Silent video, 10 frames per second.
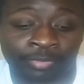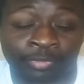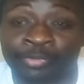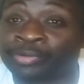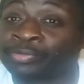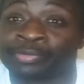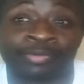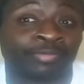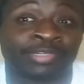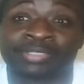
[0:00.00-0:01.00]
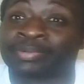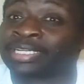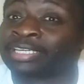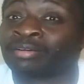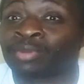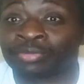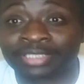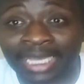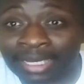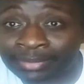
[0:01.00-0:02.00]
We would spend even more
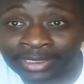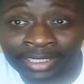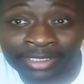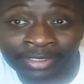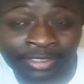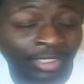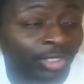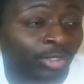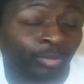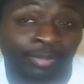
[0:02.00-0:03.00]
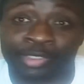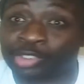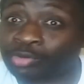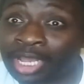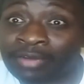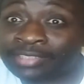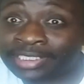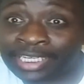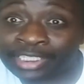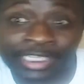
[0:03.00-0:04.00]
time together. We would travel
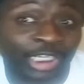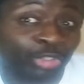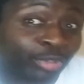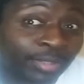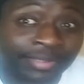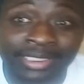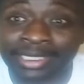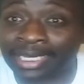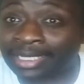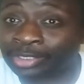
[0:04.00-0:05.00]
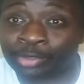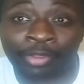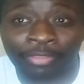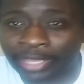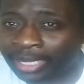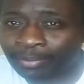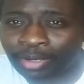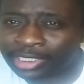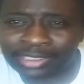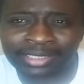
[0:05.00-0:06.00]
together, take trips together, go to theme
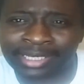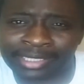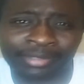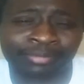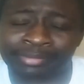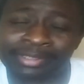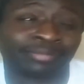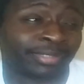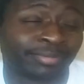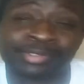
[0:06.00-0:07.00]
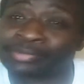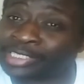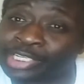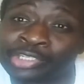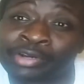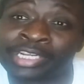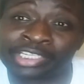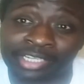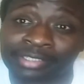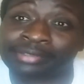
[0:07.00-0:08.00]
parks together. We was really enjoying each
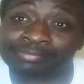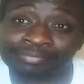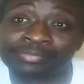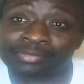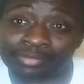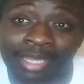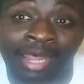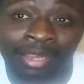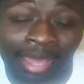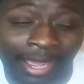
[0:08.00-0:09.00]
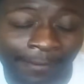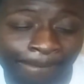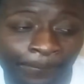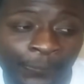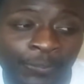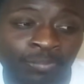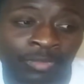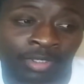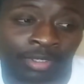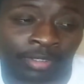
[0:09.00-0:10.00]
other a lot.
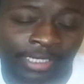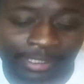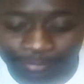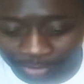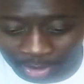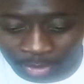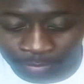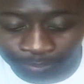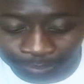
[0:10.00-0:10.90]
Okay, so